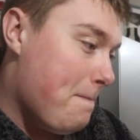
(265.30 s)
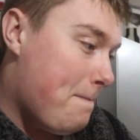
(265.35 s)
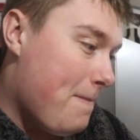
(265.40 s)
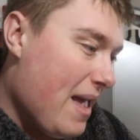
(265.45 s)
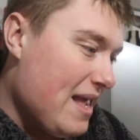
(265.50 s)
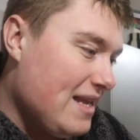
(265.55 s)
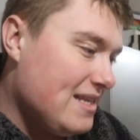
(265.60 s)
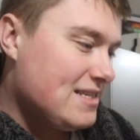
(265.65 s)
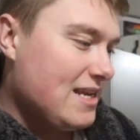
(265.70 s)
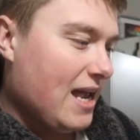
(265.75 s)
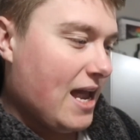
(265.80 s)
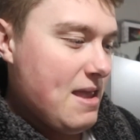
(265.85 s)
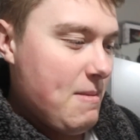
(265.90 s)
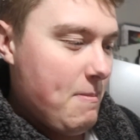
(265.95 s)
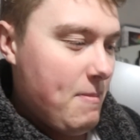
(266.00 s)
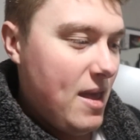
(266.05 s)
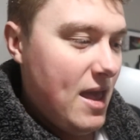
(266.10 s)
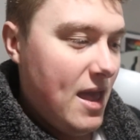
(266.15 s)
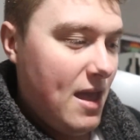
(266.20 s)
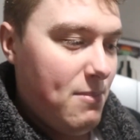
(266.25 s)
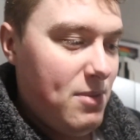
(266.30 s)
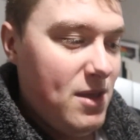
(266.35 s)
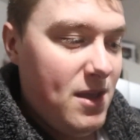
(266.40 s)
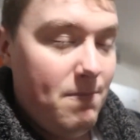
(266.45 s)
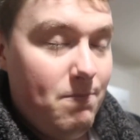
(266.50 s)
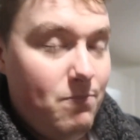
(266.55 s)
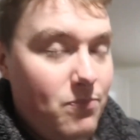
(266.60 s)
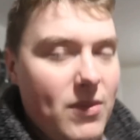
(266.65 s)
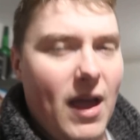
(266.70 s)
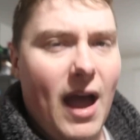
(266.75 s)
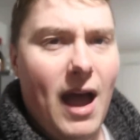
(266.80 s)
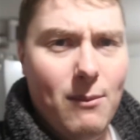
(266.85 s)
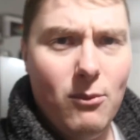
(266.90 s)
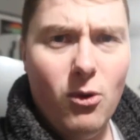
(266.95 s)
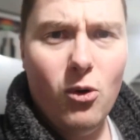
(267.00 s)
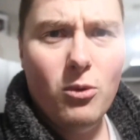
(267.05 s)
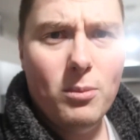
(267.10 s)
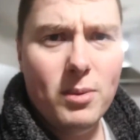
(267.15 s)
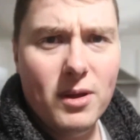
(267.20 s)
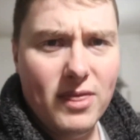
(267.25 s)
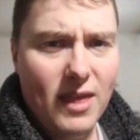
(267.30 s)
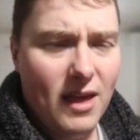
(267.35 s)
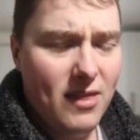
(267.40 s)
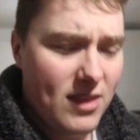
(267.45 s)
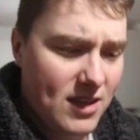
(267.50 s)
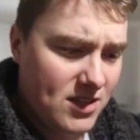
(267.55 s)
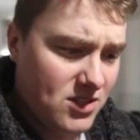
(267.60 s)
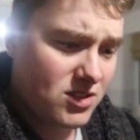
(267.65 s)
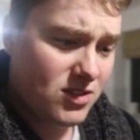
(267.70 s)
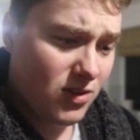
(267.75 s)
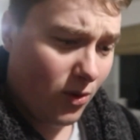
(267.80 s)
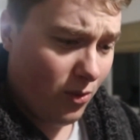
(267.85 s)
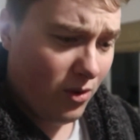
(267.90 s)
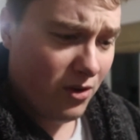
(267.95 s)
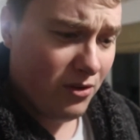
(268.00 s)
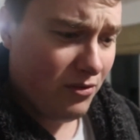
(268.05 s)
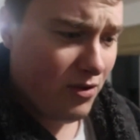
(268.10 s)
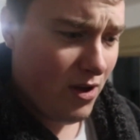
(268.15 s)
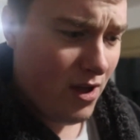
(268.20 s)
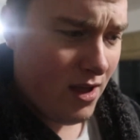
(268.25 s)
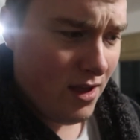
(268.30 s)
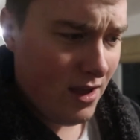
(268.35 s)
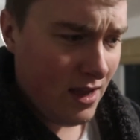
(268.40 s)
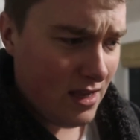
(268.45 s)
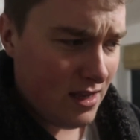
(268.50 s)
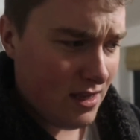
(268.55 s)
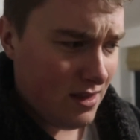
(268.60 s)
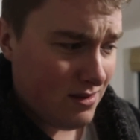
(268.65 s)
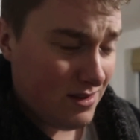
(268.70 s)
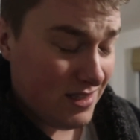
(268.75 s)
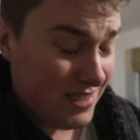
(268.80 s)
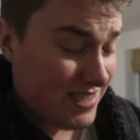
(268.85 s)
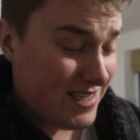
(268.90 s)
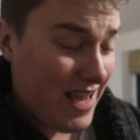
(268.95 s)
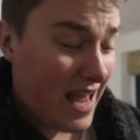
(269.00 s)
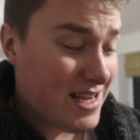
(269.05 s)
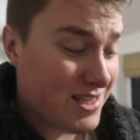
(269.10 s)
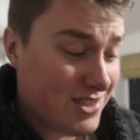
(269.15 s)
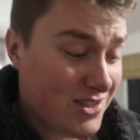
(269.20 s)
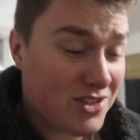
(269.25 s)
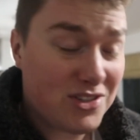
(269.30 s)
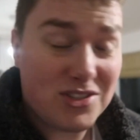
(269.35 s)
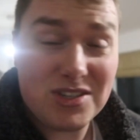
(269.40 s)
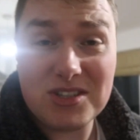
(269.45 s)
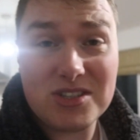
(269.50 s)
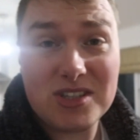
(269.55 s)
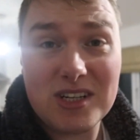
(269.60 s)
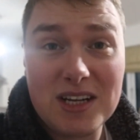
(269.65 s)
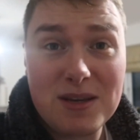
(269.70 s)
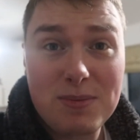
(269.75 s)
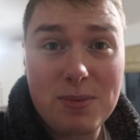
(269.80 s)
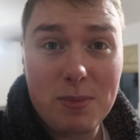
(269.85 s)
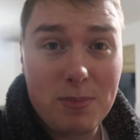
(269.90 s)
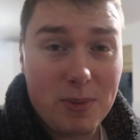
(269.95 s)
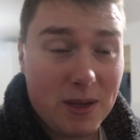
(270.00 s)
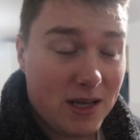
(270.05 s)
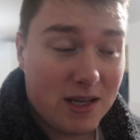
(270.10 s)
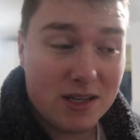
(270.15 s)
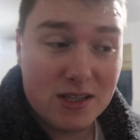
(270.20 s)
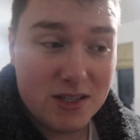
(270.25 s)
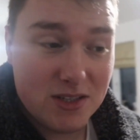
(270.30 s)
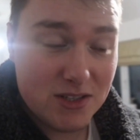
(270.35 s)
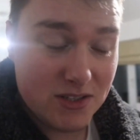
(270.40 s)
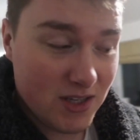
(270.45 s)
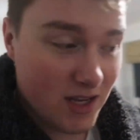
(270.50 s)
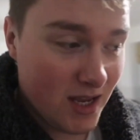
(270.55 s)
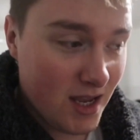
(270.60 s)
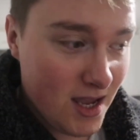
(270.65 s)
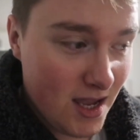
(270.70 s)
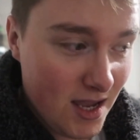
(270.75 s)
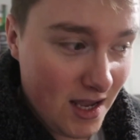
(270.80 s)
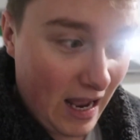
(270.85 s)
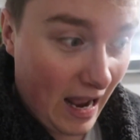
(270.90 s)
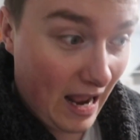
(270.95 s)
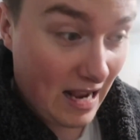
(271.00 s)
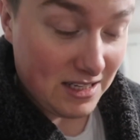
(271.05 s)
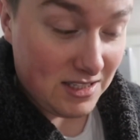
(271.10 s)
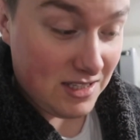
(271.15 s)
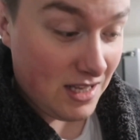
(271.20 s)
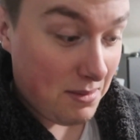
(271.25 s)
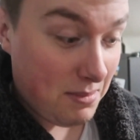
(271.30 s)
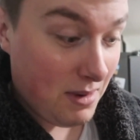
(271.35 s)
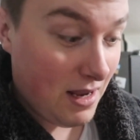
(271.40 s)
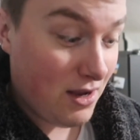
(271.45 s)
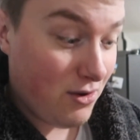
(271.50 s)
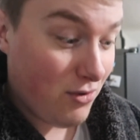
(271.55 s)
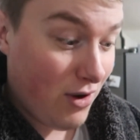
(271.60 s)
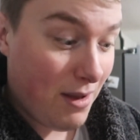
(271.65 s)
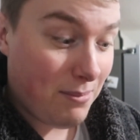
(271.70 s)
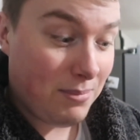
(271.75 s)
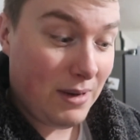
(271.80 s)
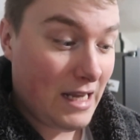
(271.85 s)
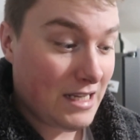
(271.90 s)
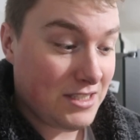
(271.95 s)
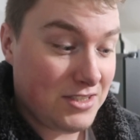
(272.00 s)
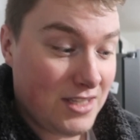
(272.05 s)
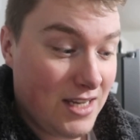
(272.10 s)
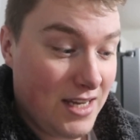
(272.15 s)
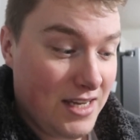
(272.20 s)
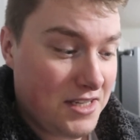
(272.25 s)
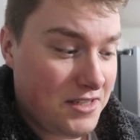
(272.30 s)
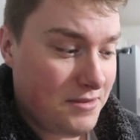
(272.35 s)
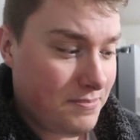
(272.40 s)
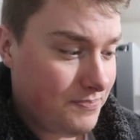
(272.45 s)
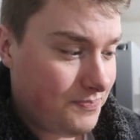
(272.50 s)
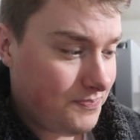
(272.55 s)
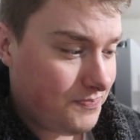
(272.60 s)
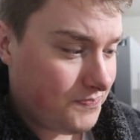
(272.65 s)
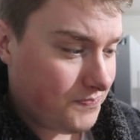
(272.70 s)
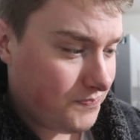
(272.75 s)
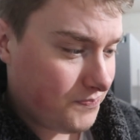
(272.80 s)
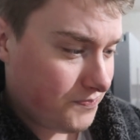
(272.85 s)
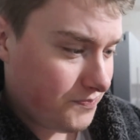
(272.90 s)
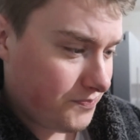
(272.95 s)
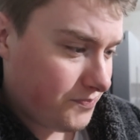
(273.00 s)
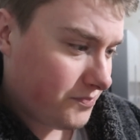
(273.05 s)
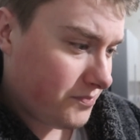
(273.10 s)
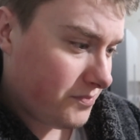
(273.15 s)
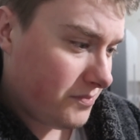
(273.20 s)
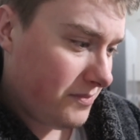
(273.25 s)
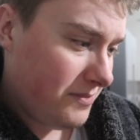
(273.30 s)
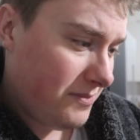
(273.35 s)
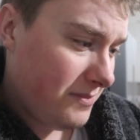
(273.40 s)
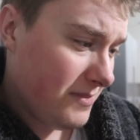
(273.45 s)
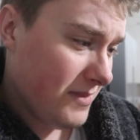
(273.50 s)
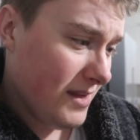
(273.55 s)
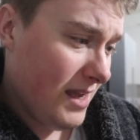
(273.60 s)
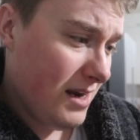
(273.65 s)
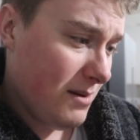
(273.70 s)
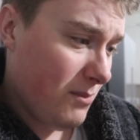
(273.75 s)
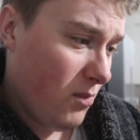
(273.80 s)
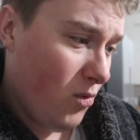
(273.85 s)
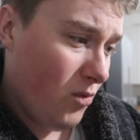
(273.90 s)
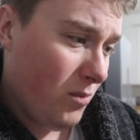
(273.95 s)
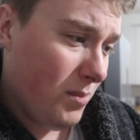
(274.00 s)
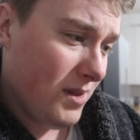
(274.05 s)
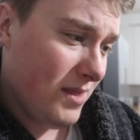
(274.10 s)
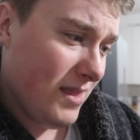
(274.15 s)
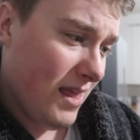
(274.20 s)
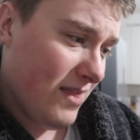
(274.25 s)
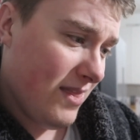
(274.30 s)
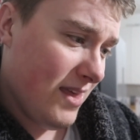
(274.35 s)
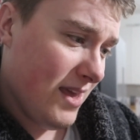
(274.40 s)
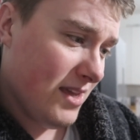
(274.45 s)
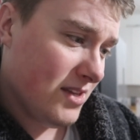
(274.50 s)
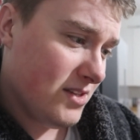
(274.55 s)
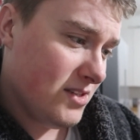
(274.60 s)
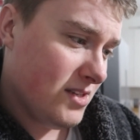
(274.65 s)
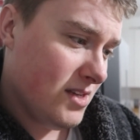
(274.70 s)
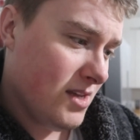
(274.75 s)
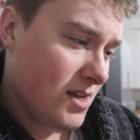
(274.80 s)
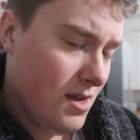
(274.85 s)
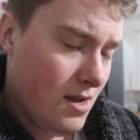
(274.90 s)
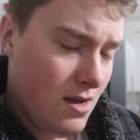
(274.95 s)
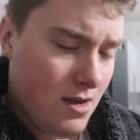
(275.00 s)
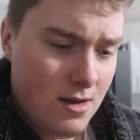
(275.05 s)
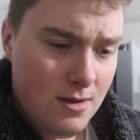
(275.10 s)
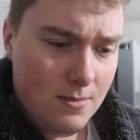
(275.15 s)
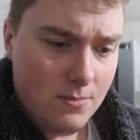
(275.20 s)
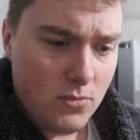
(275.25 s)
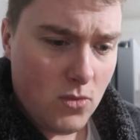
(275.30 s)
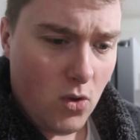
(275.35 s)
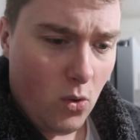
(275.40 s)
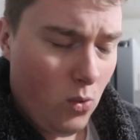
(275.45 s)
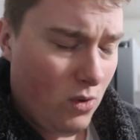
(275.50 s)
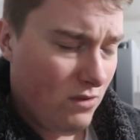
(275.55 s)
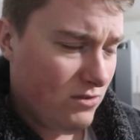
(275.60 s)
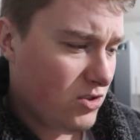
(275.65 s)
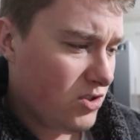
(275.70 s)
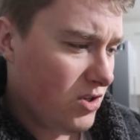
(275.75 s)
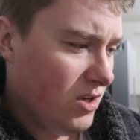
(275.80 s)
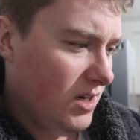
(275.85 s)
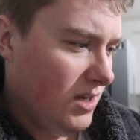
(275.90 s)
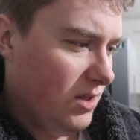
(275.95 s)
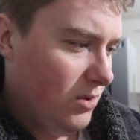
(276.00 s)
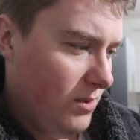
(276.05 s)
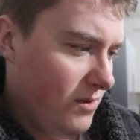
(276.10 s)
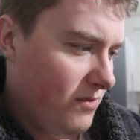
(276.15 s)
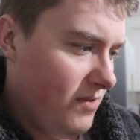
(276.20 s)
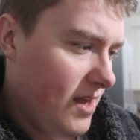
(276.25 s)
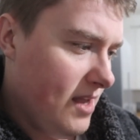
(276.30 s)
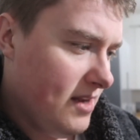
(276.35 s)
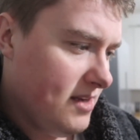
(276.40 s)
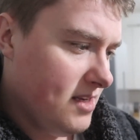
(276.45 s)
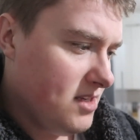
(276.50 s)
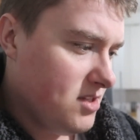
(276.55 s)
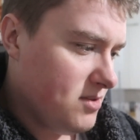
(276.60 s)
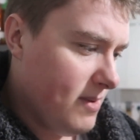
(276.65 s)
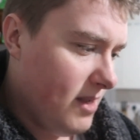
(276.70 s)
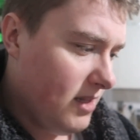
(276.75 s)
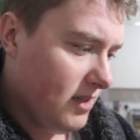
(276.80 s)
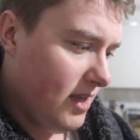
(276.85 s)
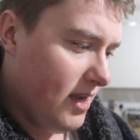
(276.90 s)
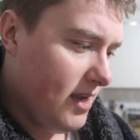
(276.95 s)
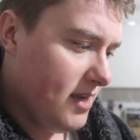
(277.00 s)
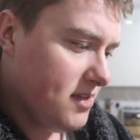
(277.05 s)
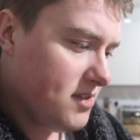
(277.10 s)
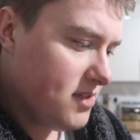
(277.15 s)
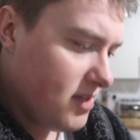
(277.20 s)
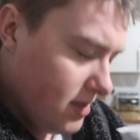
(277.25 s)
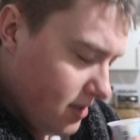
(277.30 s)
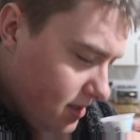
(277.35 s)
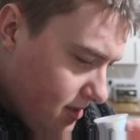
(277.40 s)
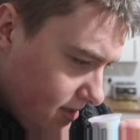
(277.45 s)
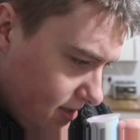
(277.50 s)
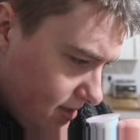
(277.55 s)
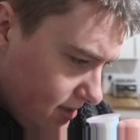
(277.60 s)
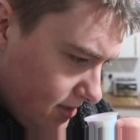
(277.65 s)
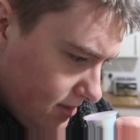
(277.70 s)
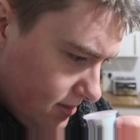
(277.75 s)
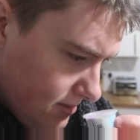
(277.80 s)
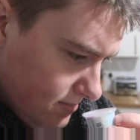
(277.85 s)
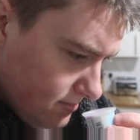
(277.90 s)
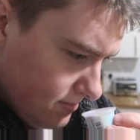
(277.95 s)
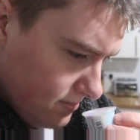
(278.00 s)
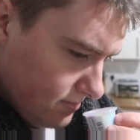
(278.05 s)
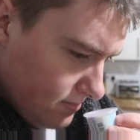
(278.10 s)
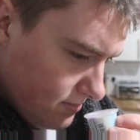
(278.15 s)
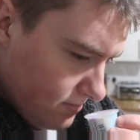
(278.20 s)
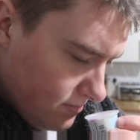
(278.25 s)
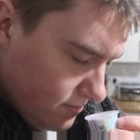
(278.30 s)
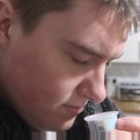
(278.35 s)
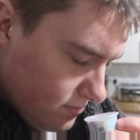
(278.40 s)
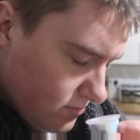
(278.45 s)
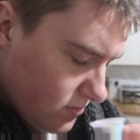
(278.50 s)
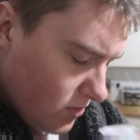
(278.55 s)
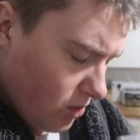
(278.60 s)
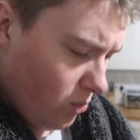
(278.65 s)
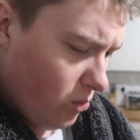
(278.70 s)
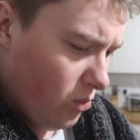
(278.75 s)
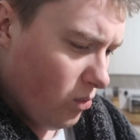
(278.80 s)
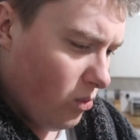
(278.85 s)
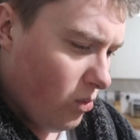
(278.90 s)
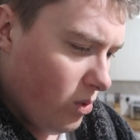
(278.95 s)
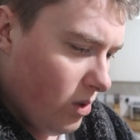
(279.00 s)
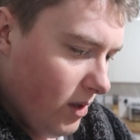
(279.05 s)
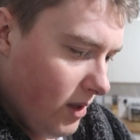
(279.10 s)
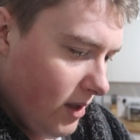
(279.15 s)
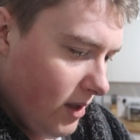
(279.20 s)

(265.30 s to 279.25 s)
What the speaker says: bedtime baby. I'm hoping that this sort of sends us to sleep, because I slept like crap last night. And I'm hoping that this, oh, I've just got a little whiff there. It did smell nice. Oh.